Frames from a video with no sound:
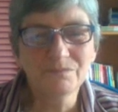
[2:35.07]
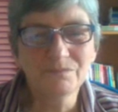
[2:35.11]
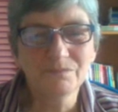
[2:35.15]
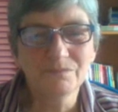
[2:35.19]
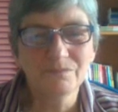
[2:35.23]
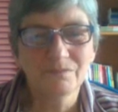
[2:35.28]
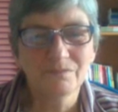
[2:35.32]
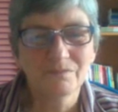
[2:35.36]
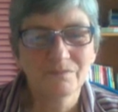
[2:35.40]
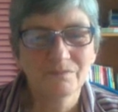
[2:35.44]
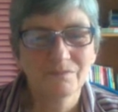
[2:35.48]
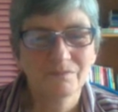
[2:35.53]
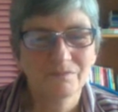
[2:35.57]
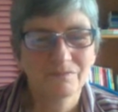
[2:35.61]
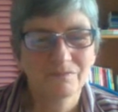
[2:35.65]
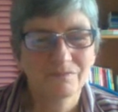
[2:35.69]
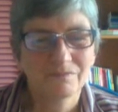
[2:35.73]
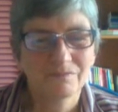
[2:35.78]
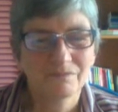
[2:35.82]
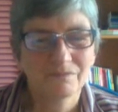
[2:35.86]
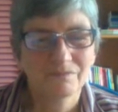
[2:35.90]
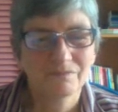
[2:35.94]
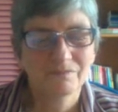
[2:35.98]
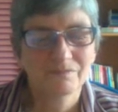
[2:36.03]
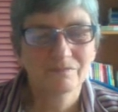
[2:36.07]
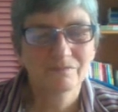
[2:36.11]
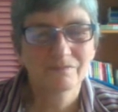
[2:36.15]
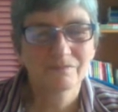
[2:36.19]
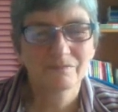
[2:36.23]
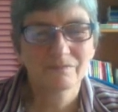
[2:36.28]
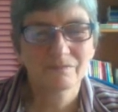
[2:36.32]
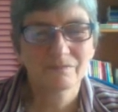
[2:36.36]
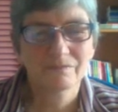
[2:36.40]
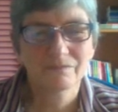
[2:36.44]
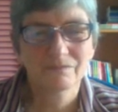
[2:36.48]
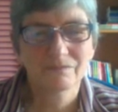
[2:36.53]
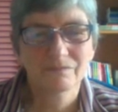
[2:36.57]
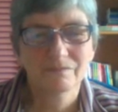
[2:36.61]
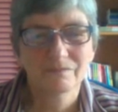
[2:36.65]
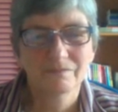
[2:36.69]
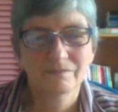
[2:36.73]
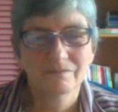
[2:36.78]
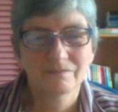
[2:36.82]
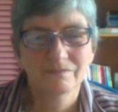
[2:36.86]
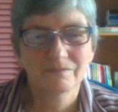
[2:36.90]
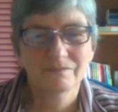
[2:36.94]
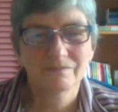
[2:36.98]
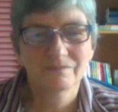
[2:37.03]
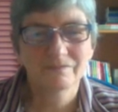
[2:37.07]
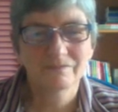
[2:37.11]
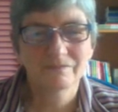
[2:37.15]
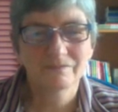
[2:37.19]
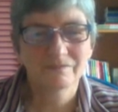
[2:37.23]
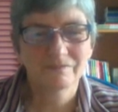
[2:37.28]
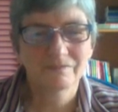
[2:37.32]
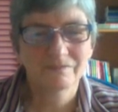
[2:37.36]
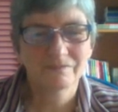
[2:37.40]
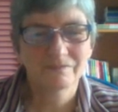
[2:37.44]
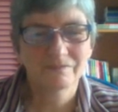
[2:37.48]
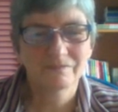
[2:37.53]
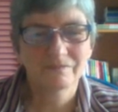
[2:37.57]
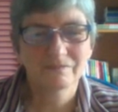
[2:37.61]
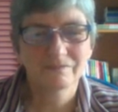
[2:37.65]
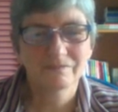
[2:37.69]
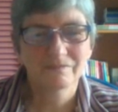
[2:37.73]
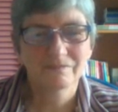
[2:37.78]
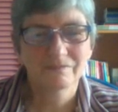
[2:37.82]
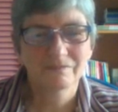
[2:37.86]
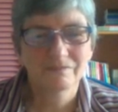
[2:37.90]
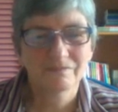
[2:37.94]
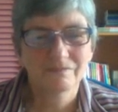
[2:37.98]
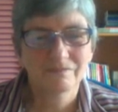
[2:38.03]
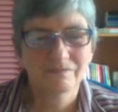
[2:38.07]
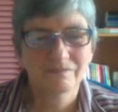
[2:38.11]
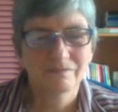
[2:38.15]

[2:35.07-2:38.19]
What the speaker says: (silent)